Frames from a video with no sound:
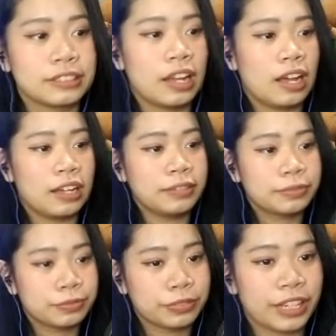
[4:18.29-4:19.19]

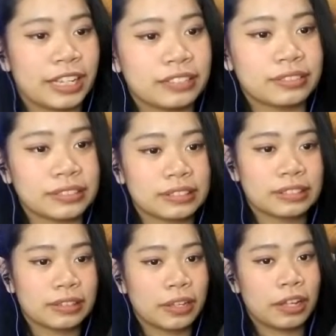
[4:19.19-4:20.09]

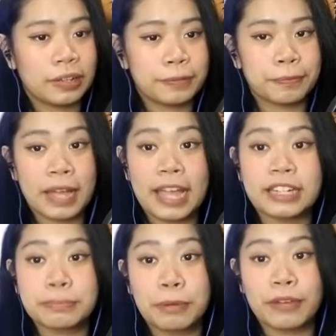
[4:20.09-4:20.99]
My hair
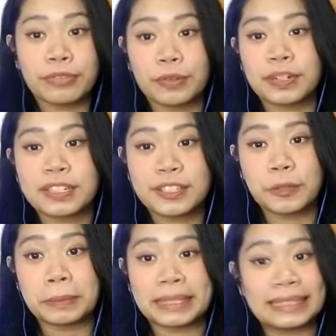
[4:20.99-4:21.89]
is puffy when it's
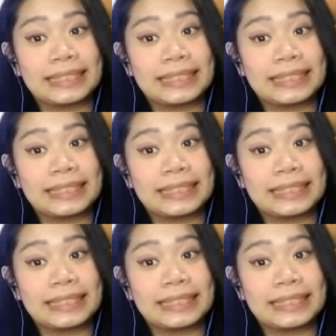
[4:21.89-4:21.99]
humid.